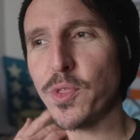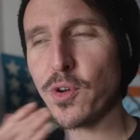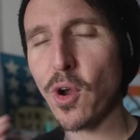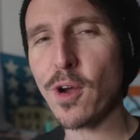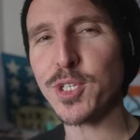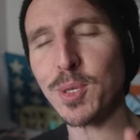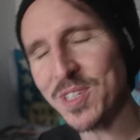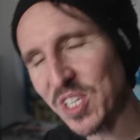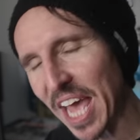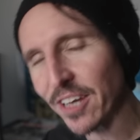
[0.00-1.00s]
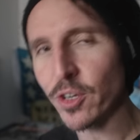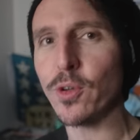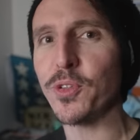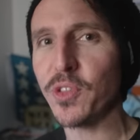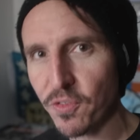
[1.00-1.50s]
there are some
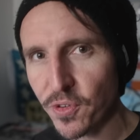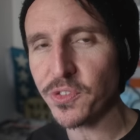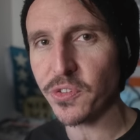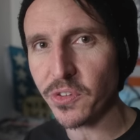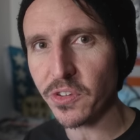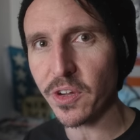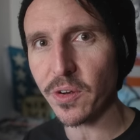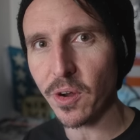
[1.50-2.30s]
technical differences here,